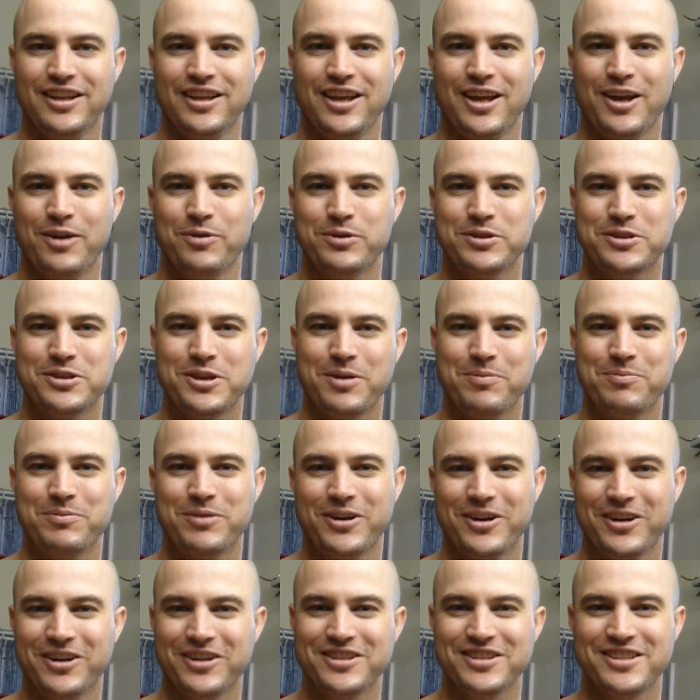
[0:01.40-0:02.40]
Hey, what's up,
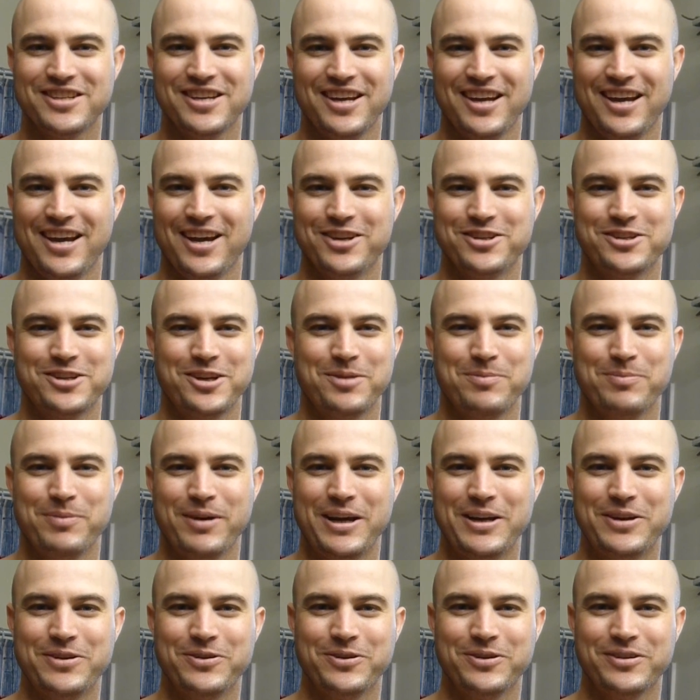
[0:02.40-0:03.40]
nerds? How's
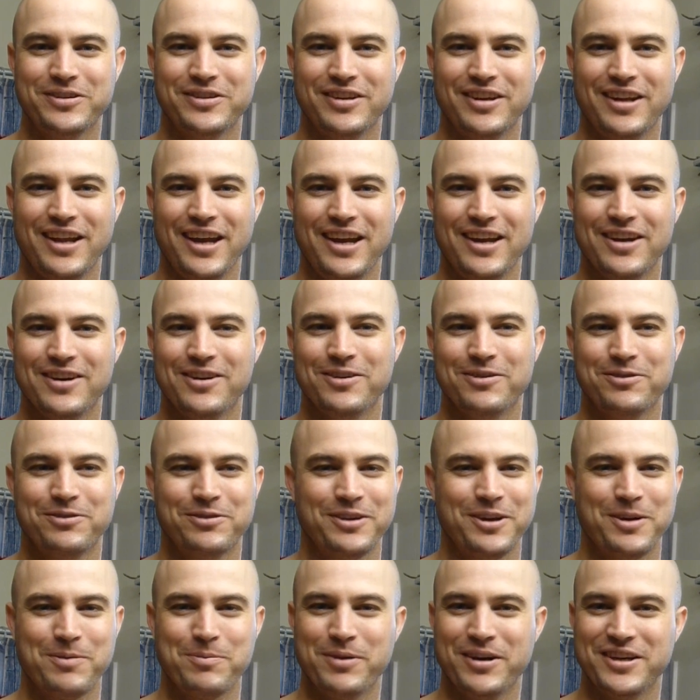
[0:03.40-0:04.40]
everybody doing today?
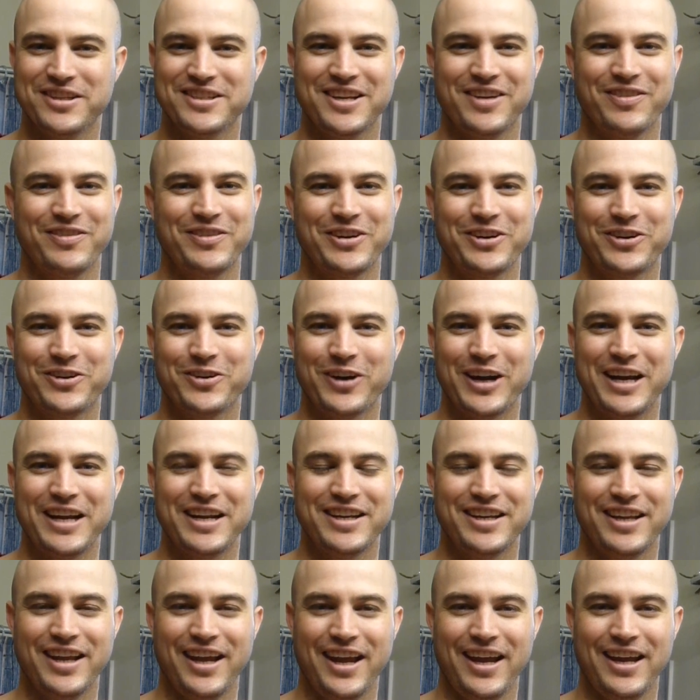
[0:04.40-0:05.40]
Hopefully everybody's having a
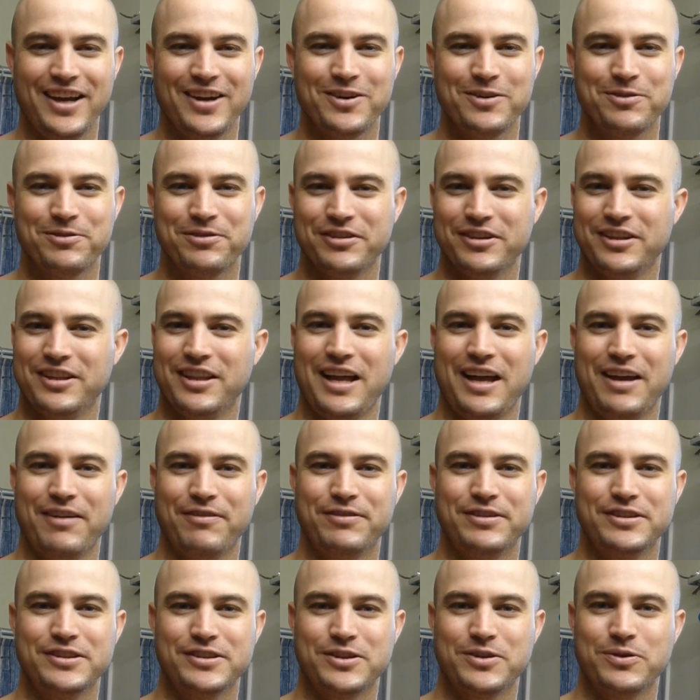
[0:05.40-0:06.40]
great day. Hopefully
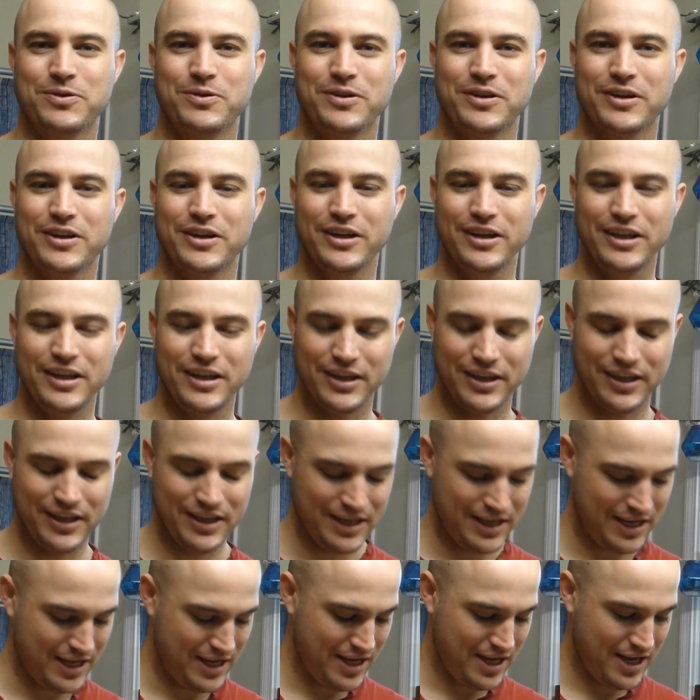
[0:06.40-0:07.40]
life is going good.
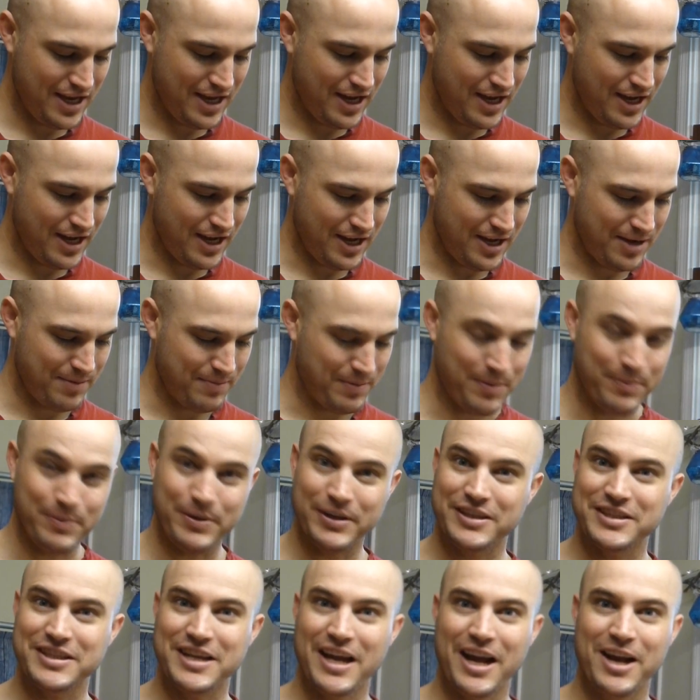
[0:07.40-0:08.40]
I'm
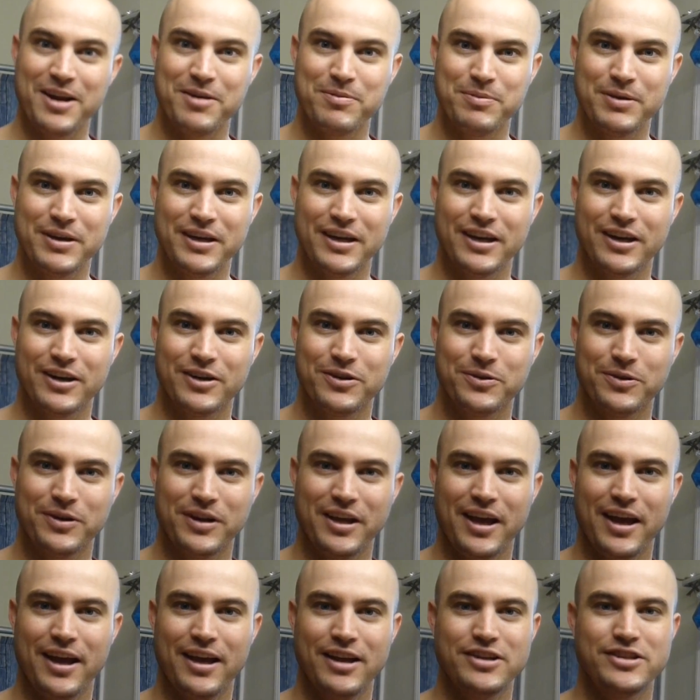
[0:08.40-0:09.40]
excited to be here doing
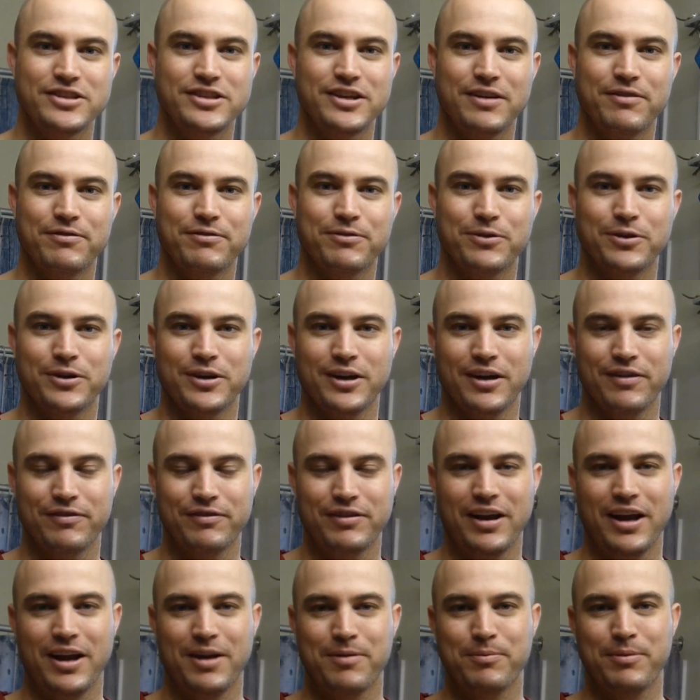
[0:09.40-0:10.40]
a head shave for you. I've
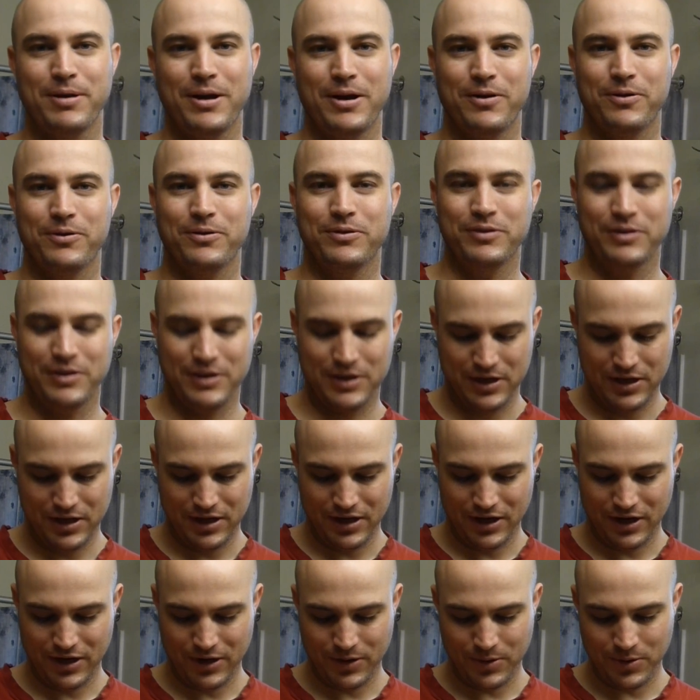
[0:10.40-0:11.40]
got about
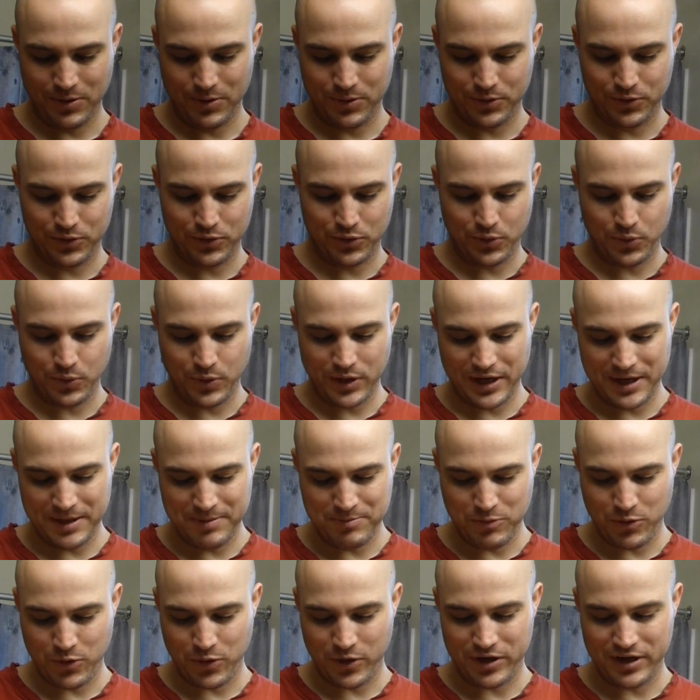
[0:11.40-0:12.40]
20
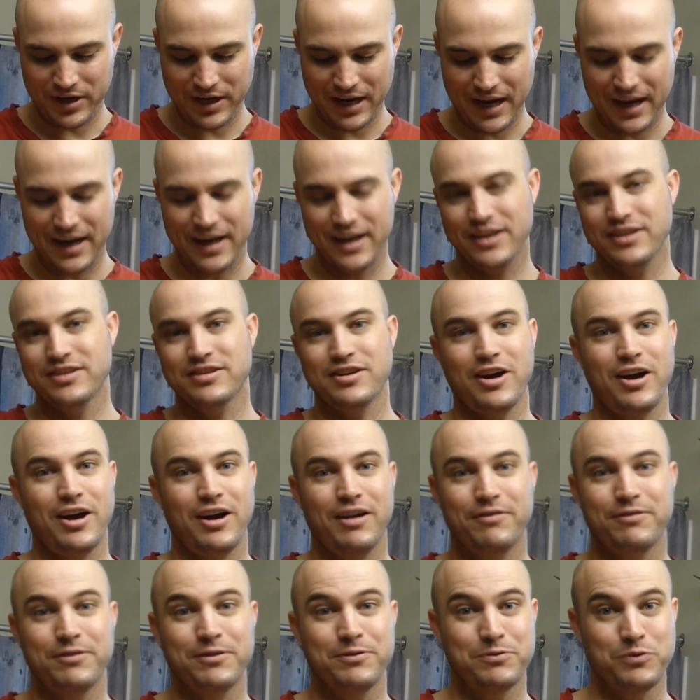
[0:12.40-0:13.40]
more days
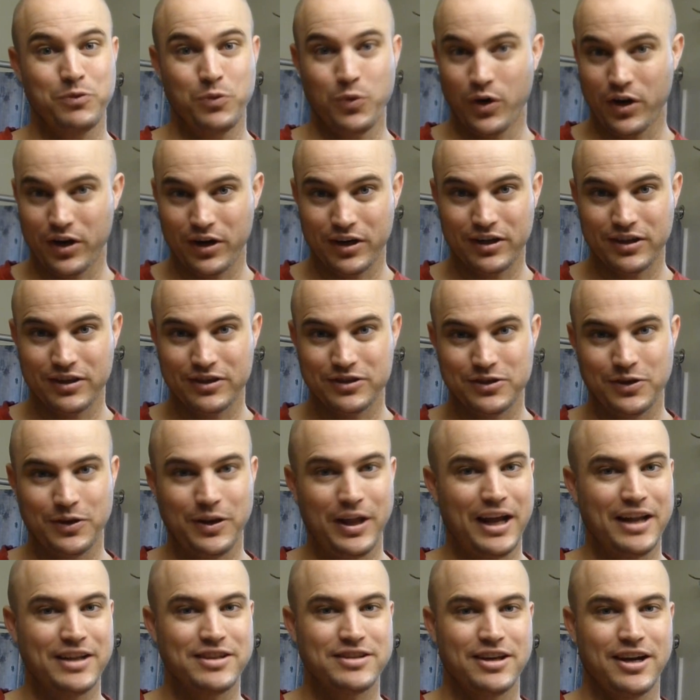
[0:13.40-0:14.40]
off of work, so
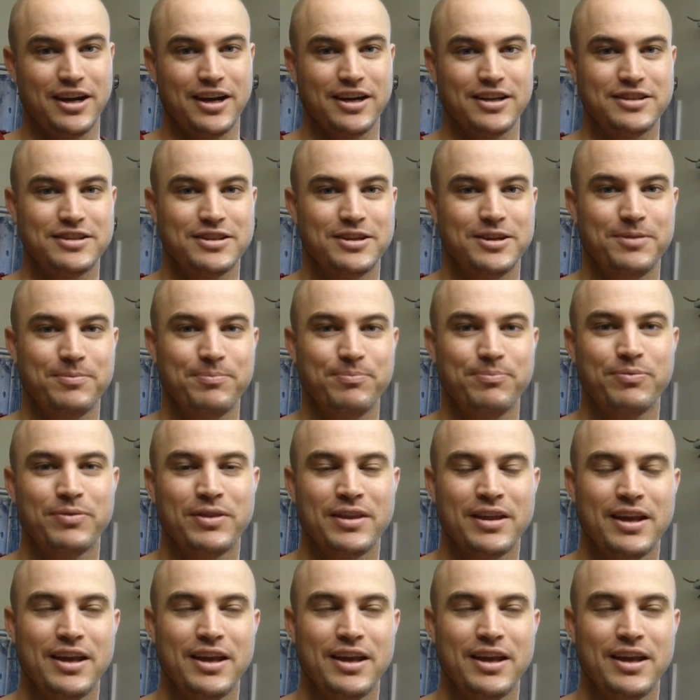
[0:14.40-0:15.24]
that's awesome.